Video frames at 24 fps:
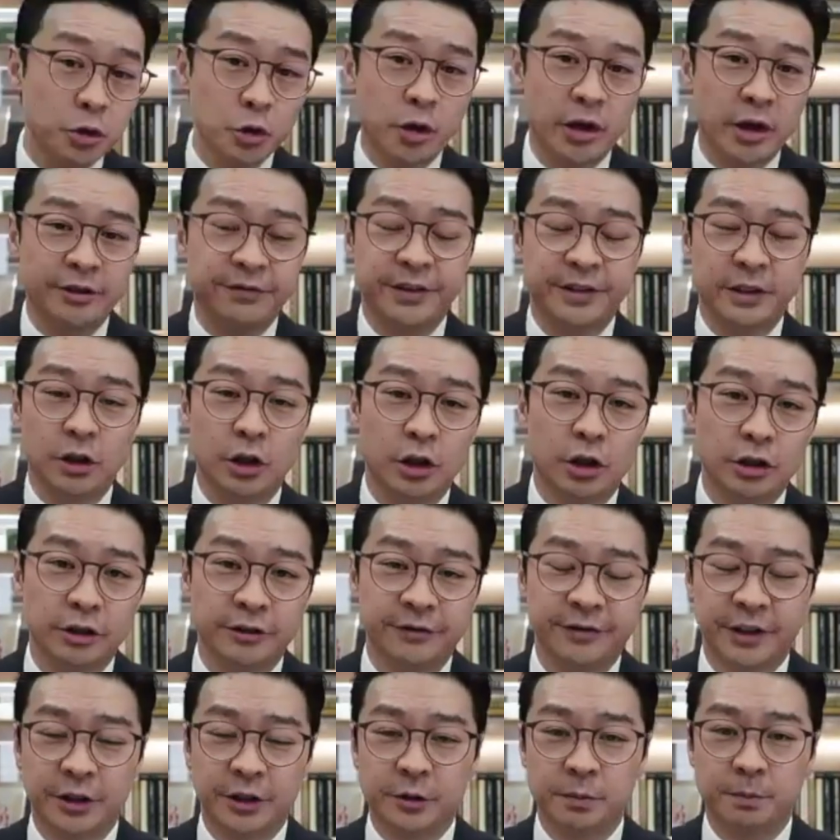have a lot of
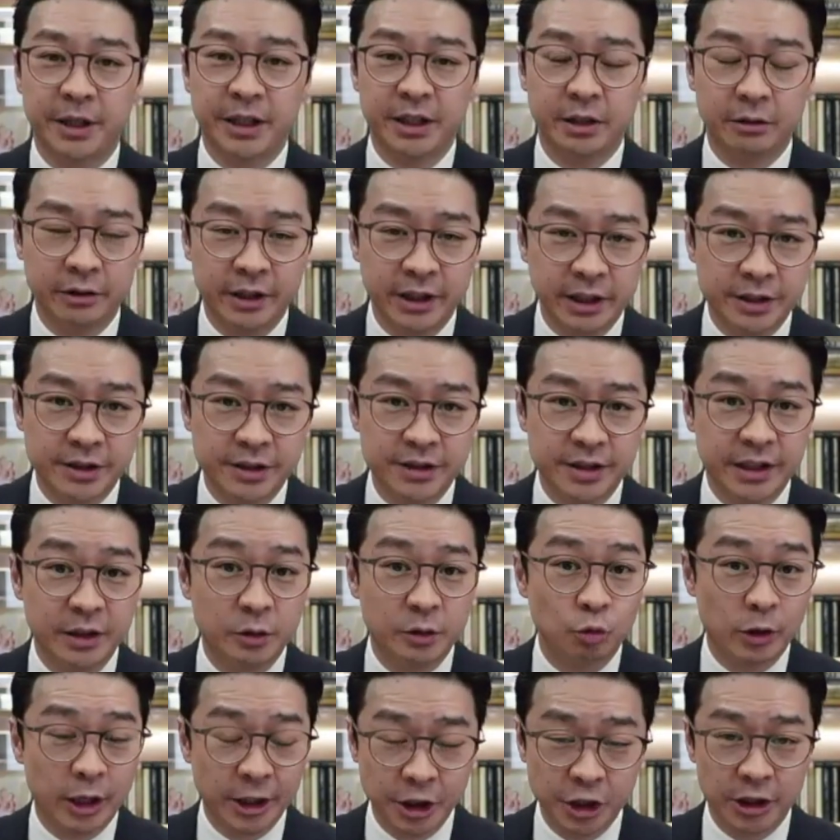experience in
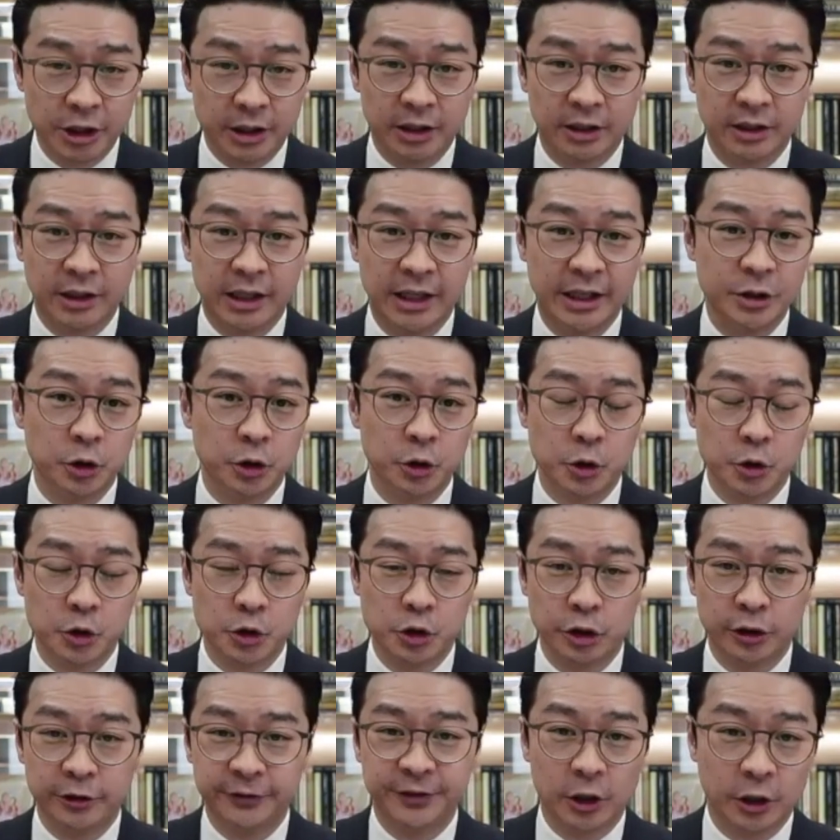Russia and you
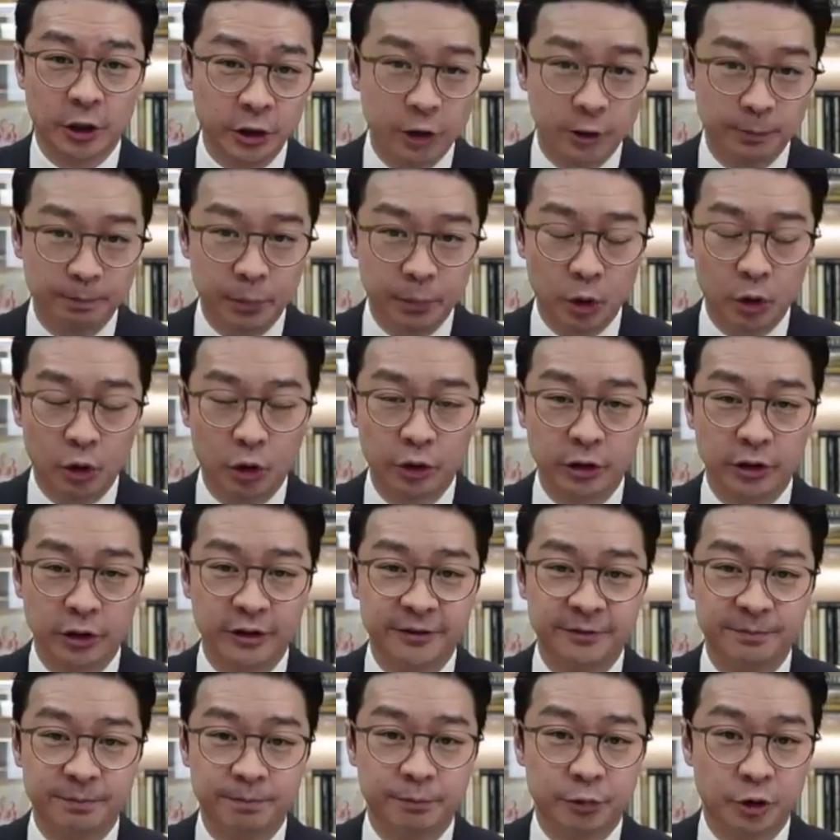served on the board of
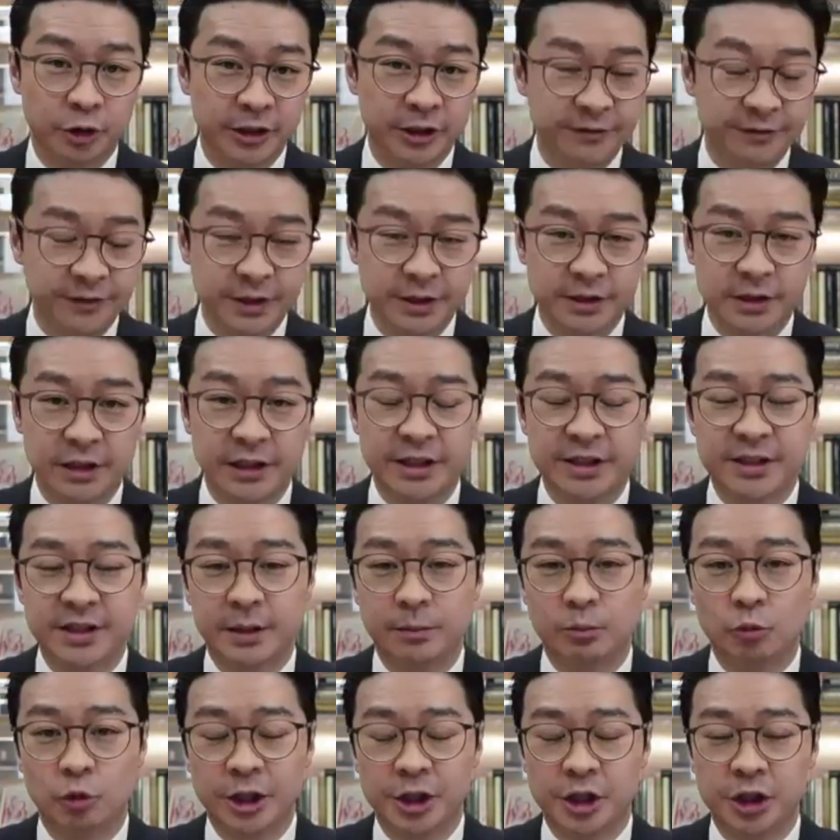previously some
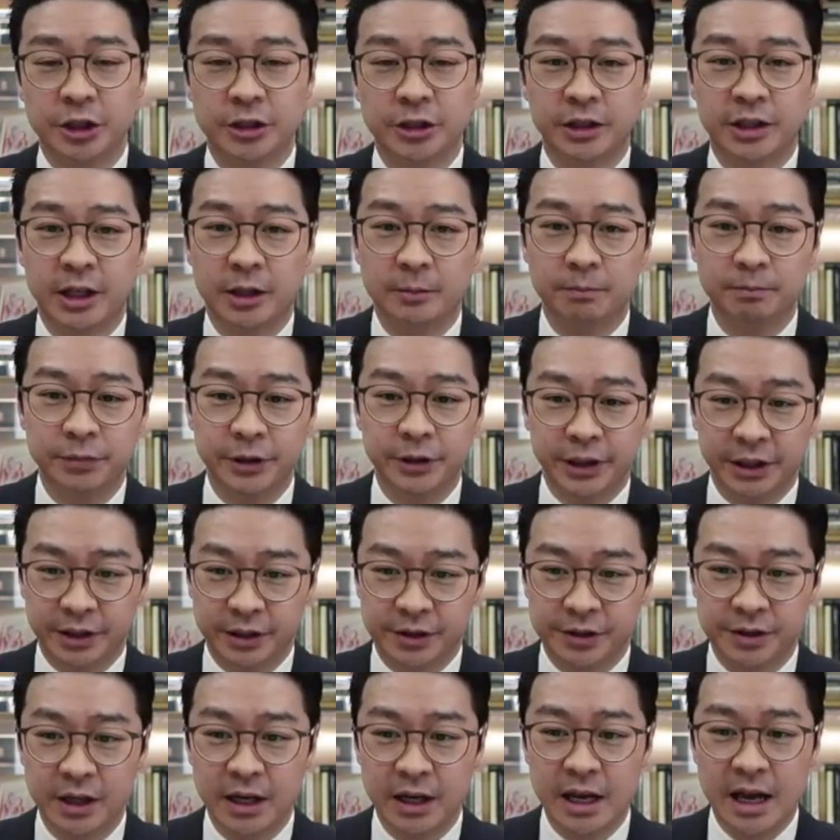Russian
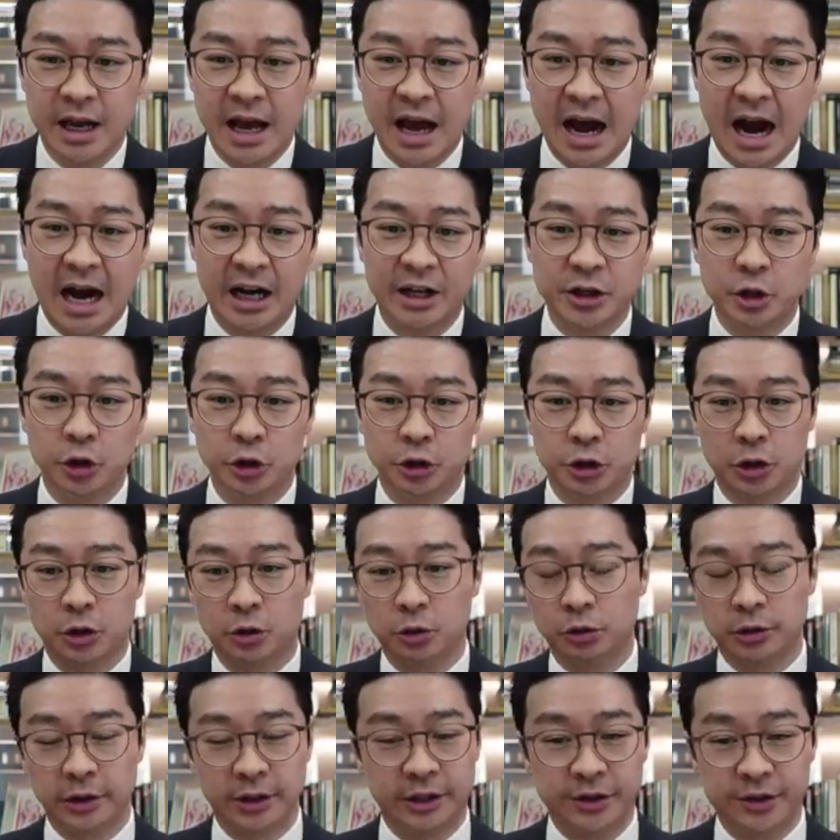companies. Are you
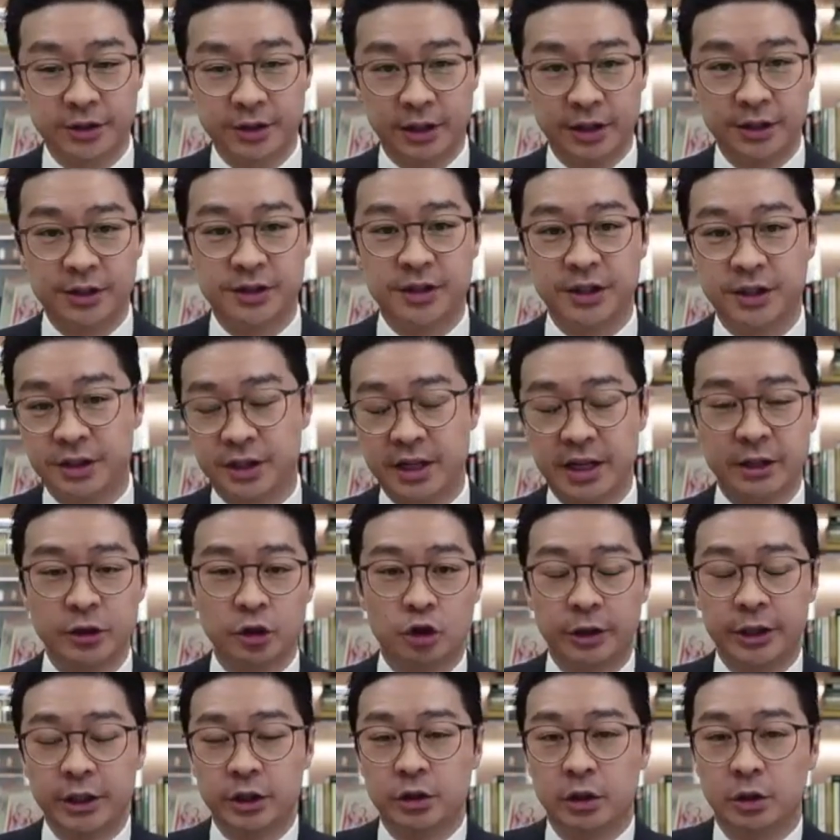is this
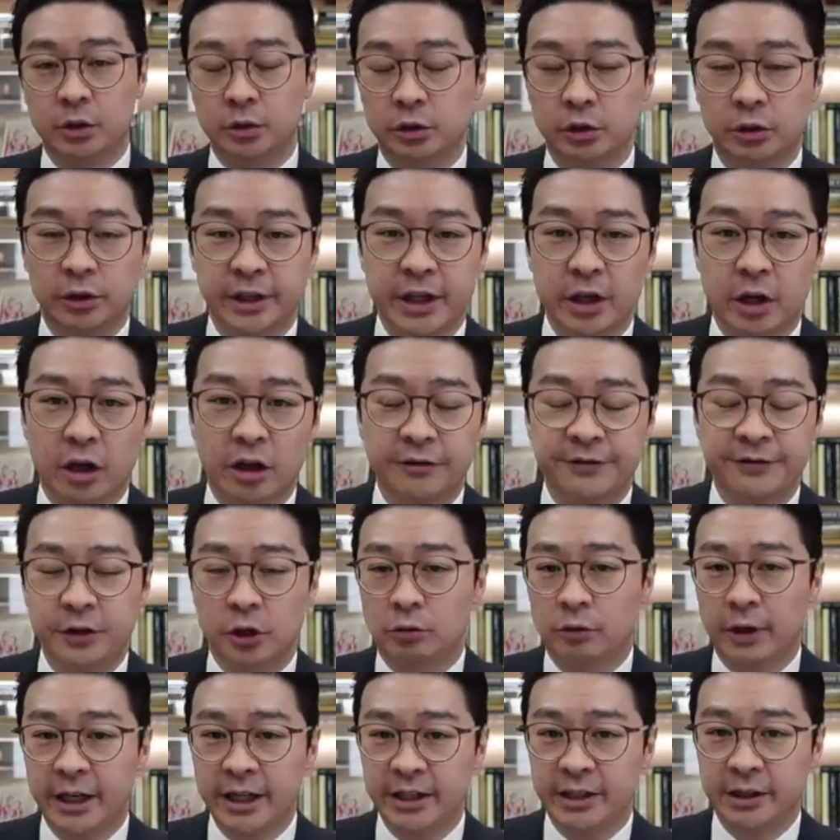country totally off your
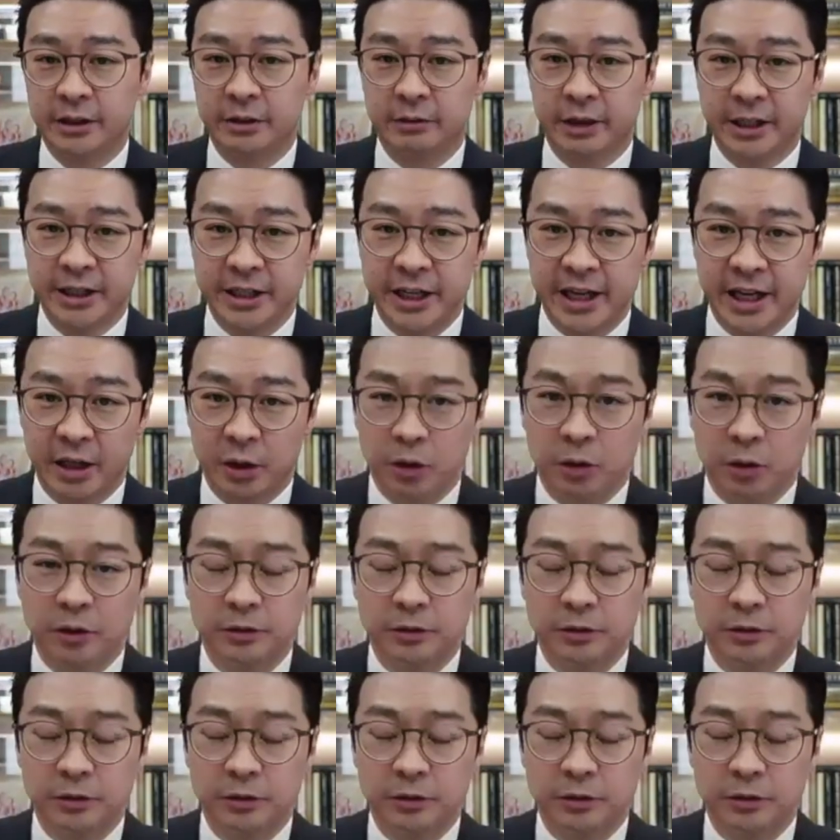radar right now?